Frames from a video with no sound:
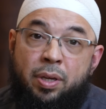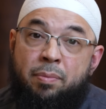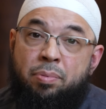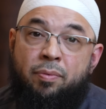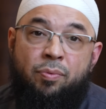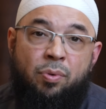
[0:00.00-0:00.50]
in
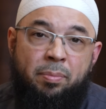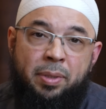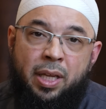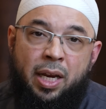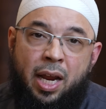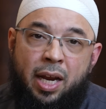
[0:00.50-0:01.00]

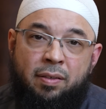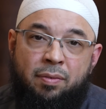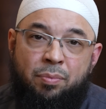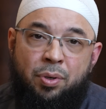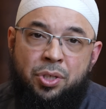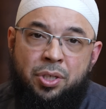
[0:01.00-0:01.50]
performing that act
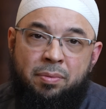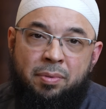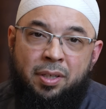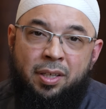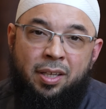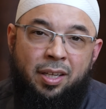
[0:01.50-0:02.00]
of worship,
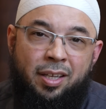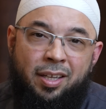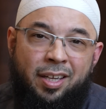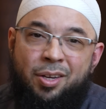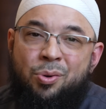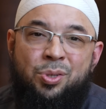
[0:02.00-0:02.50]

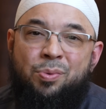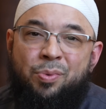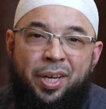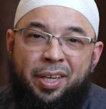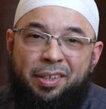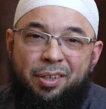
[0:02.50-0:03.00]
it goes away